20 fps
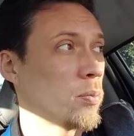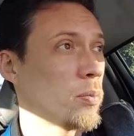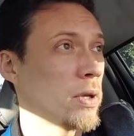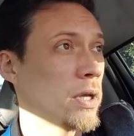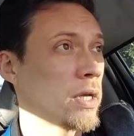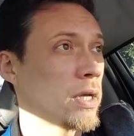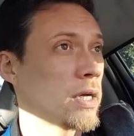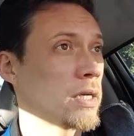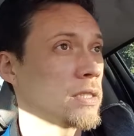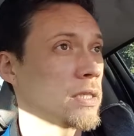
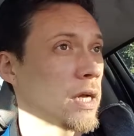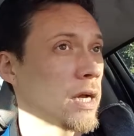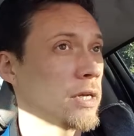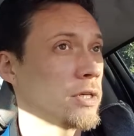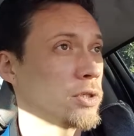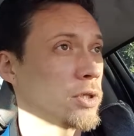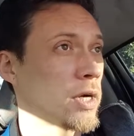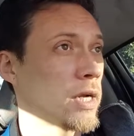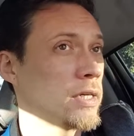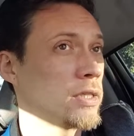because I
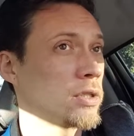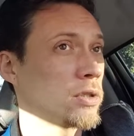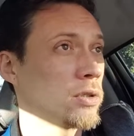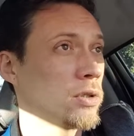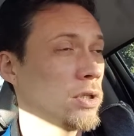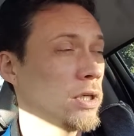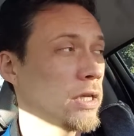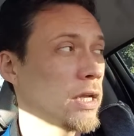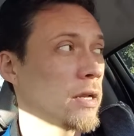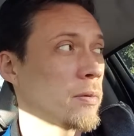tried to
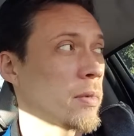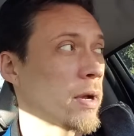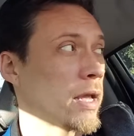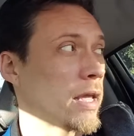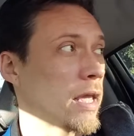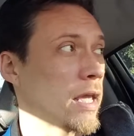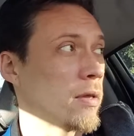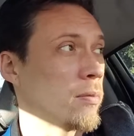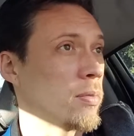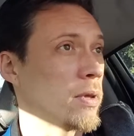look at my
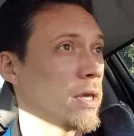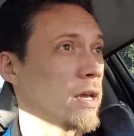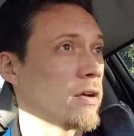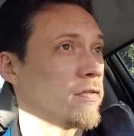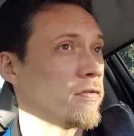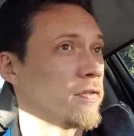KPF